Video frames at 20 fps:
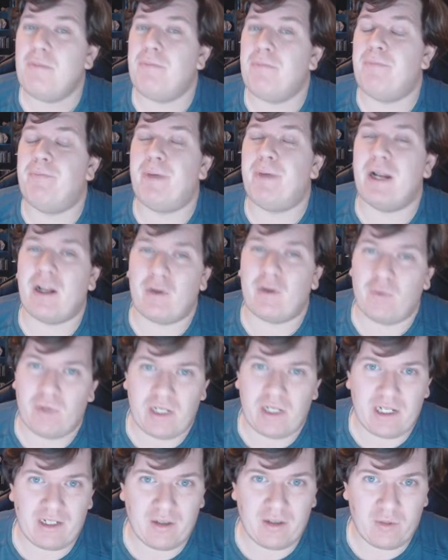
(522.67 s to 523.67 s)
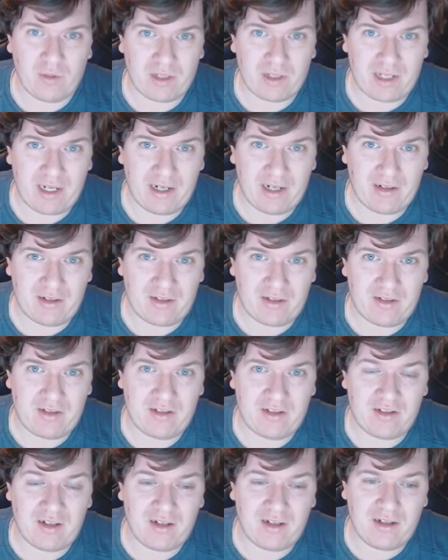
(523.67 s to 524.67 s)
but I really don't want characters
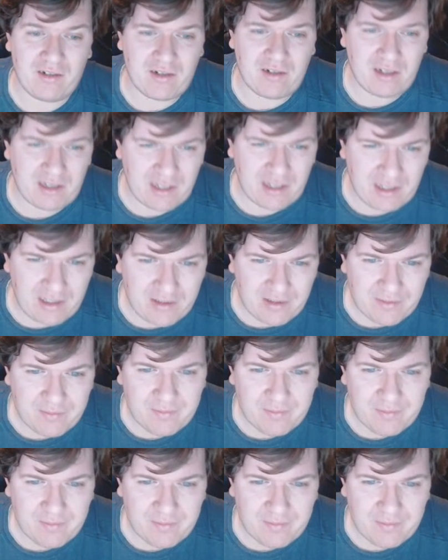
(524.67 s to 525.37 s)
to start out like that.